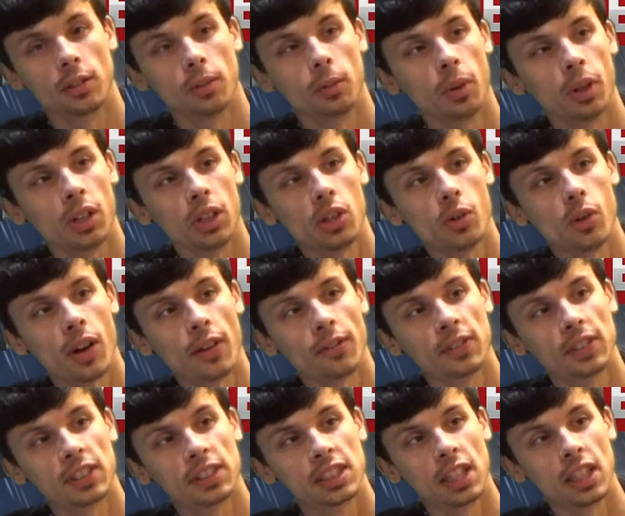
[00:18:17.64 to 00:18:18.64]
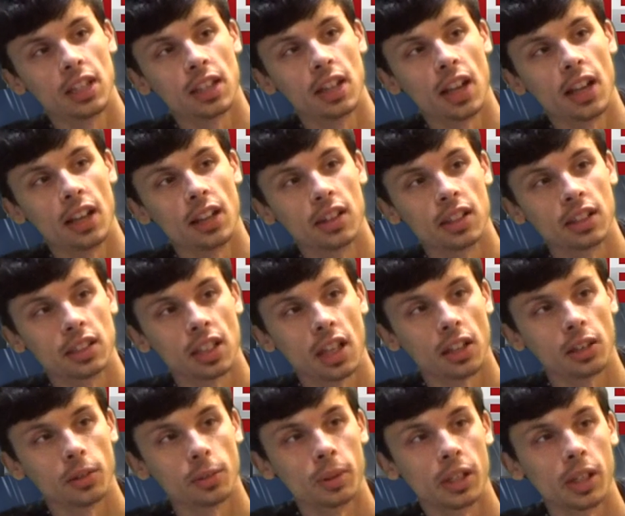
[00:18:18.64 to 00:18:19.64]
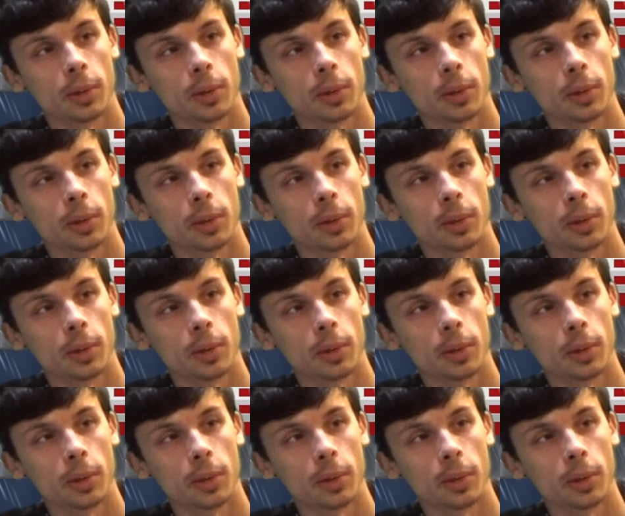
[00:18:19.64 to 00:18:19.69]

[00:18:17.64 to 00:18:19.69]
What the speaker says: What do you have to say to end this Halloween